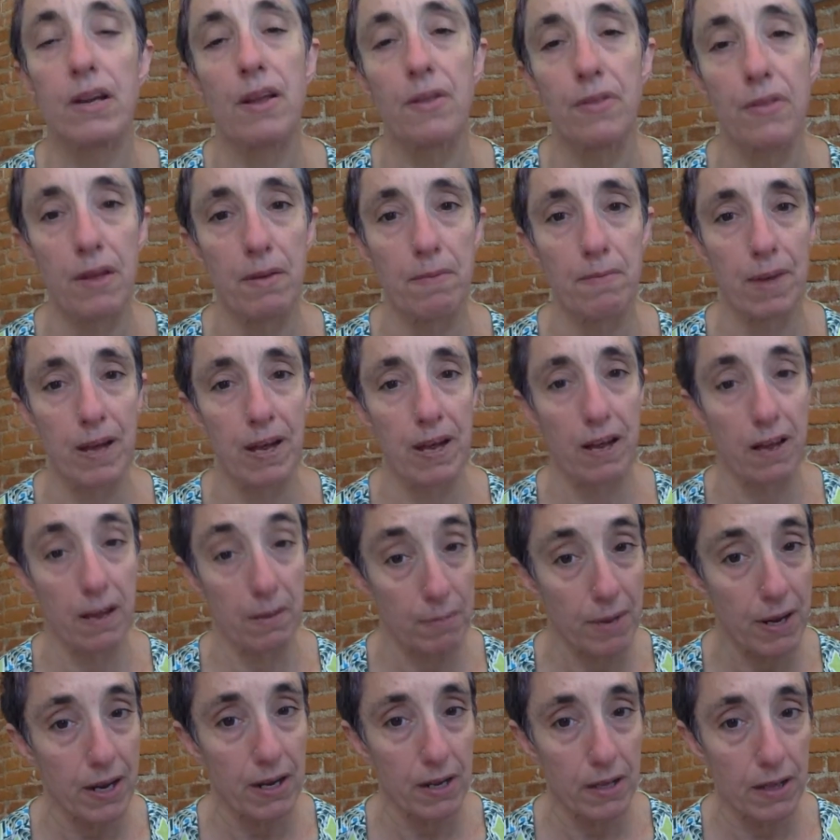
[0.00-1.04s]
and they can
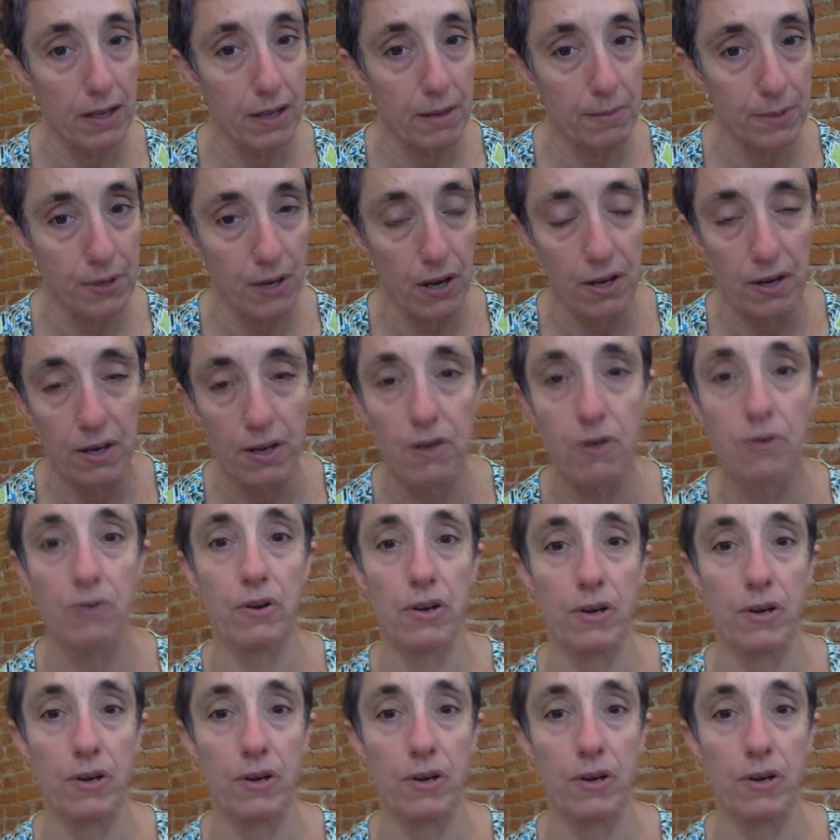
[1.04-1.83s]
make claims on you,